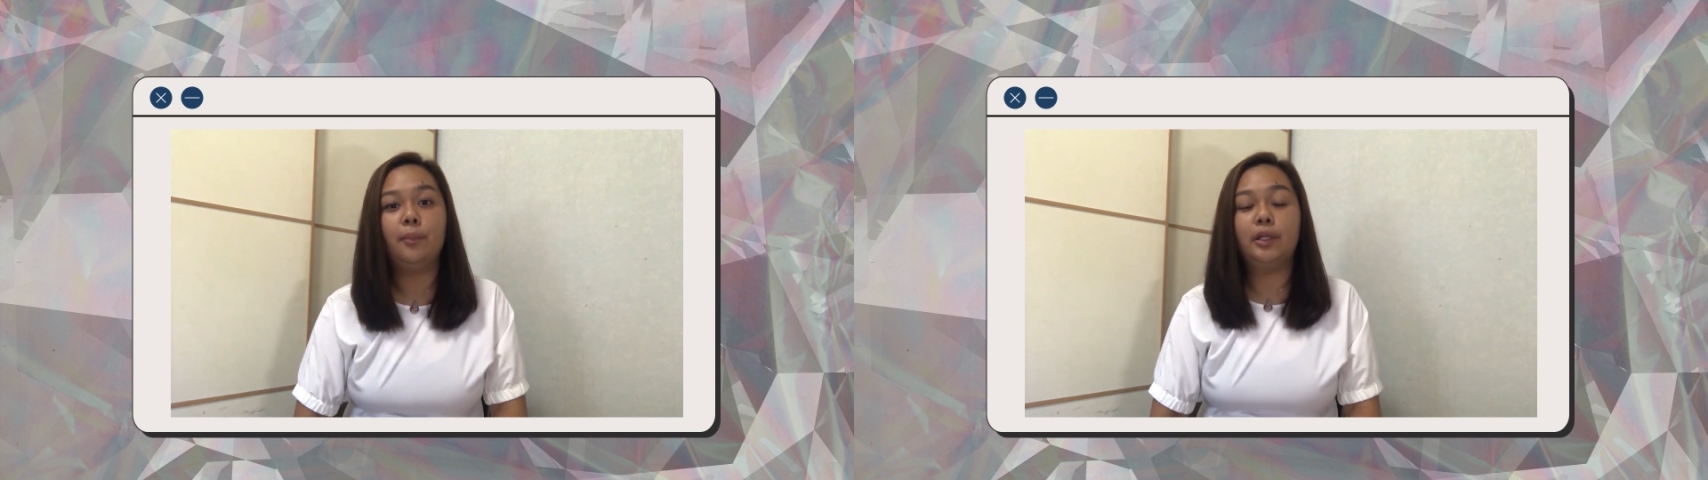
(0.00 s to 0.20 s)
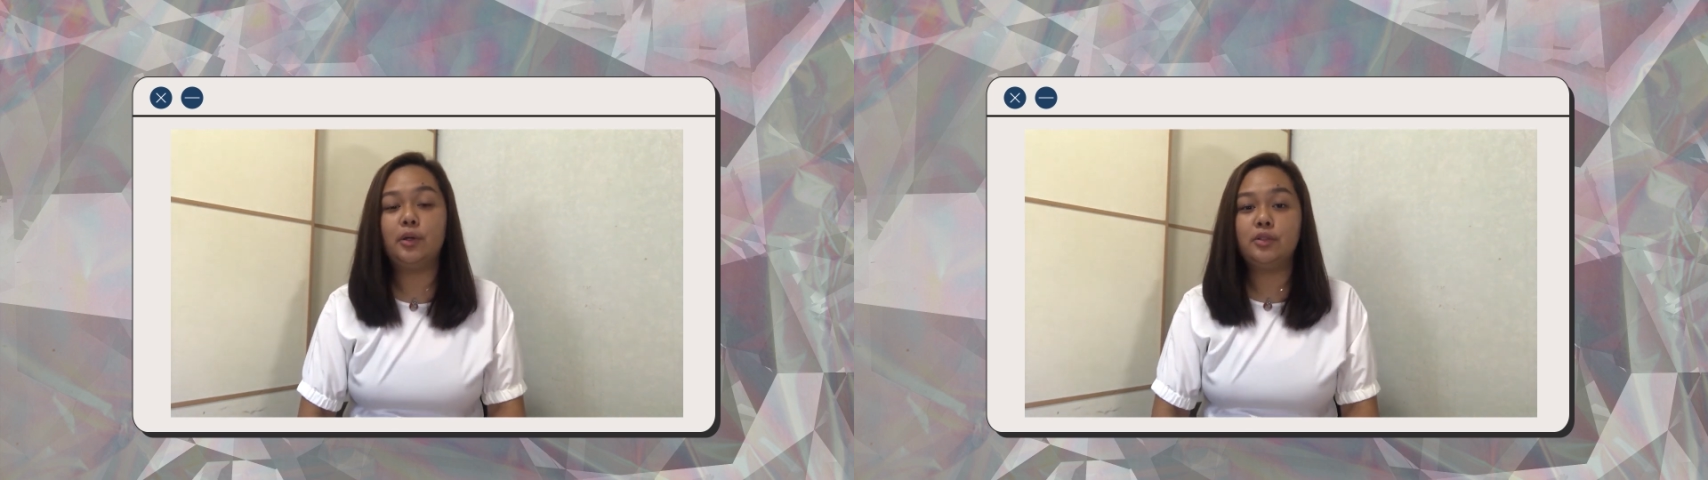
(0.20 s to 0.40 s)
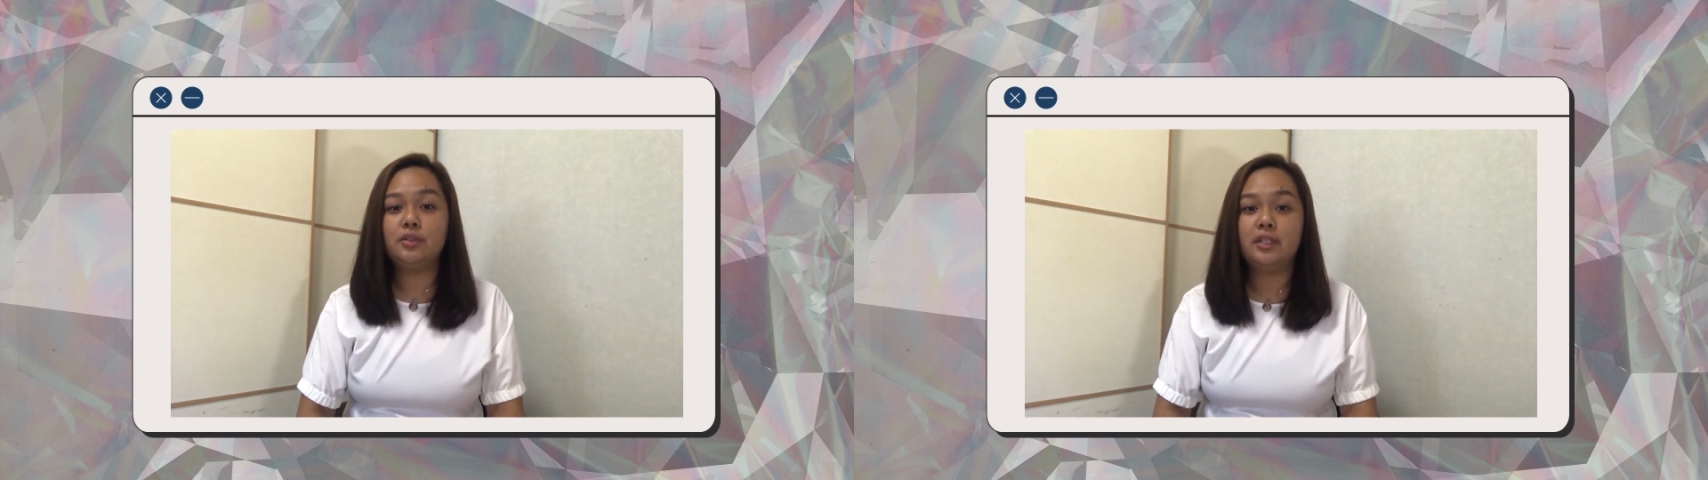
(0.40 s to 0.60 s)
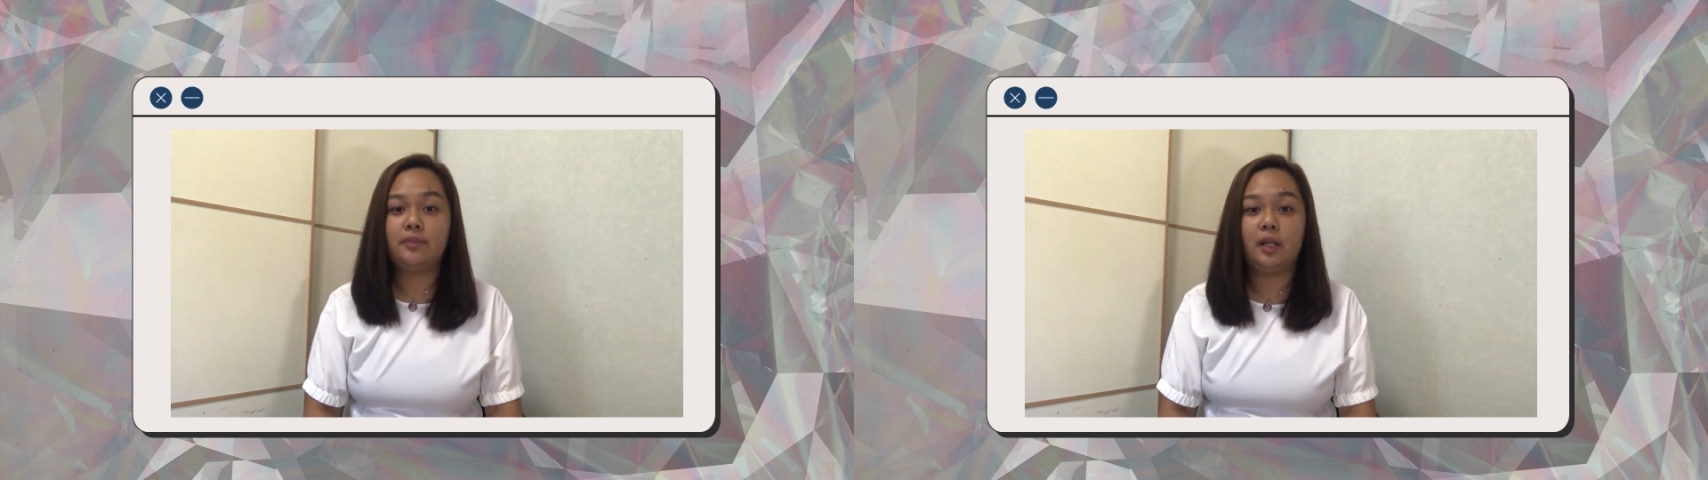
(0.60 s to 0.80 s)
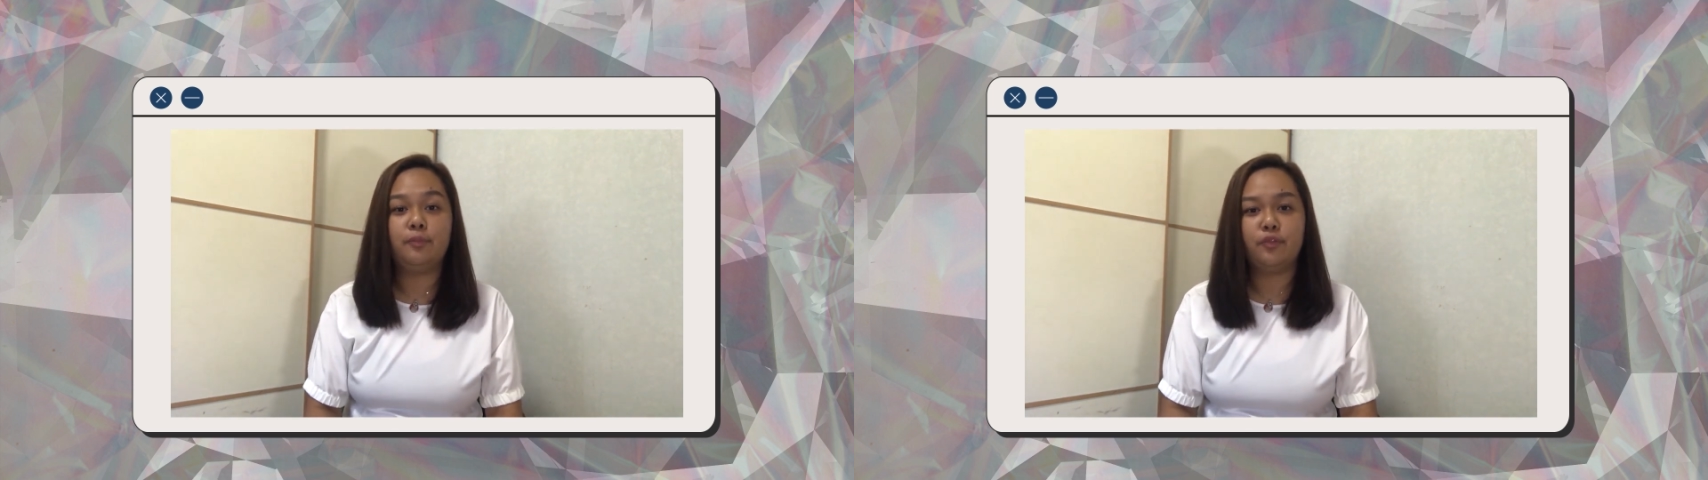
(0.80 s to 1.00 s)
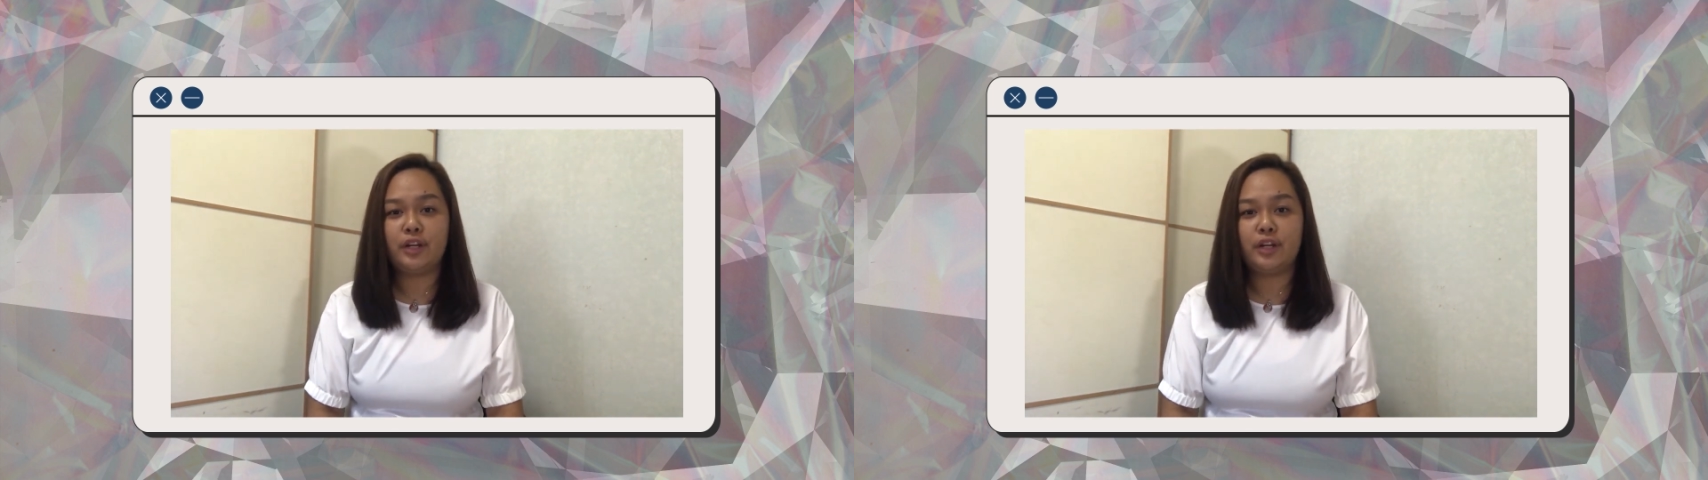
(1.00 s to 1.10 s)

but also develop